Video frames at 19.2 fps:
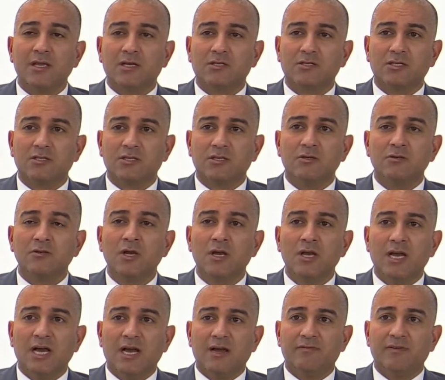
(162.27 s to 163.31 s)
because I do
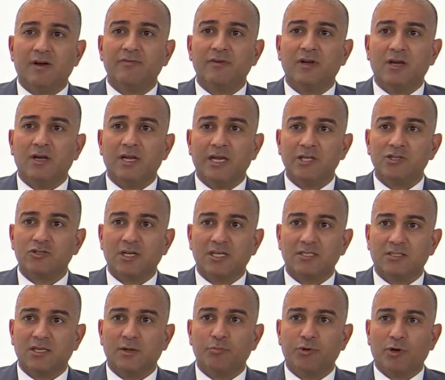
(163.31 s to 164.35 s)
have other
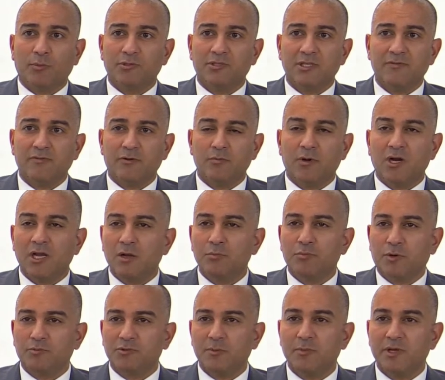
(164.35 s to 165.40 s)
interests in property through my own
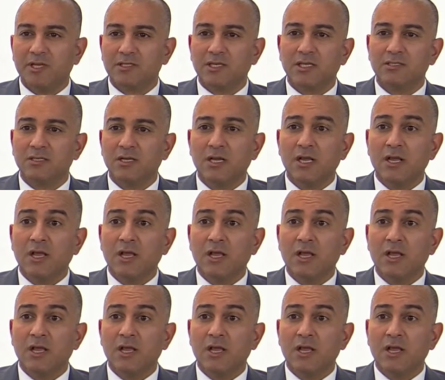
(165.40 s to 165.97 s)
property business,